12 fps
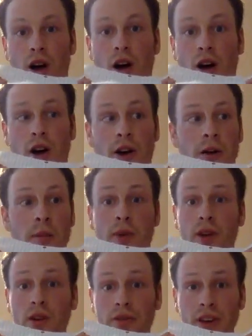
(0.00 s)
our
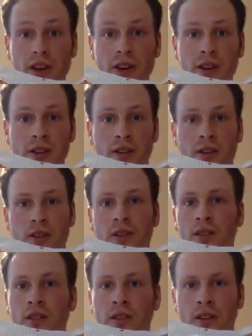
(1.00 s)
middle finger.
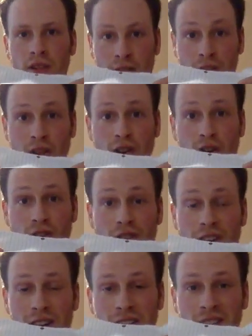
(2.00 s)
Are you
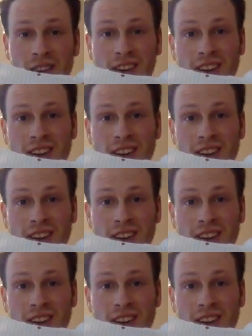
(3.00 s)
ready?